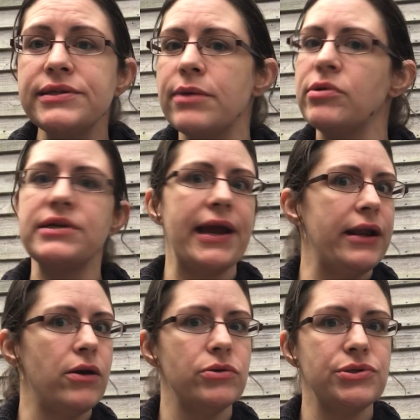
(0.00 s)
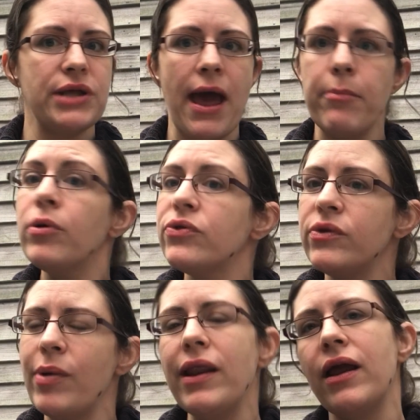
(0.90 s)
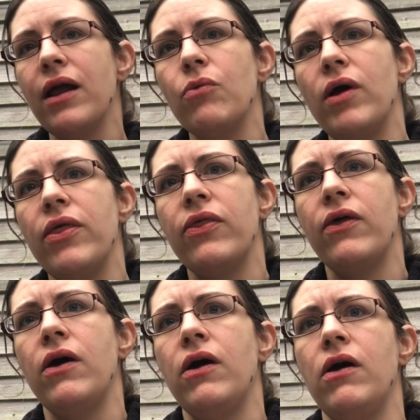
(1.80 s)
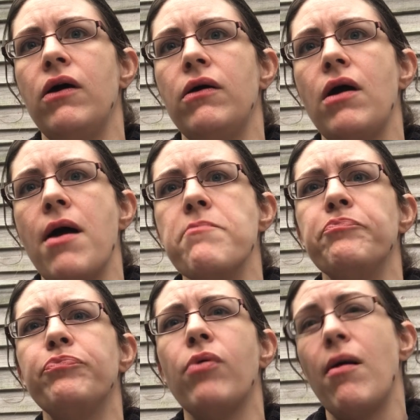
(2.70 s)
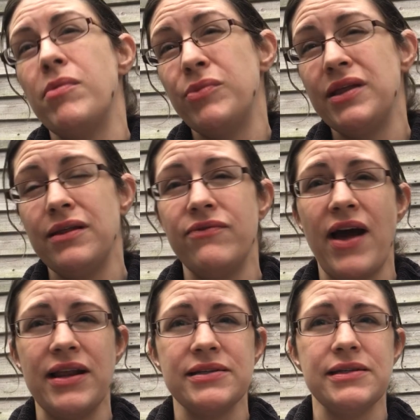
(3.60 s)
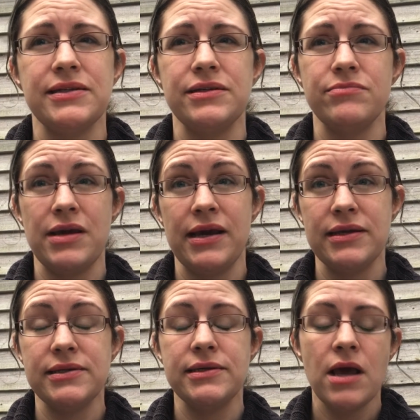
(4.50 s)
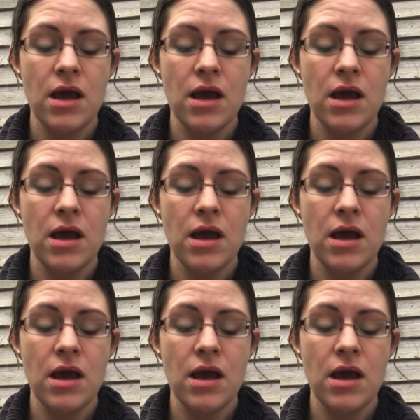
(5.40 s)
Some are diagnosed at birth, depending on what the problem with the lymphatic system is.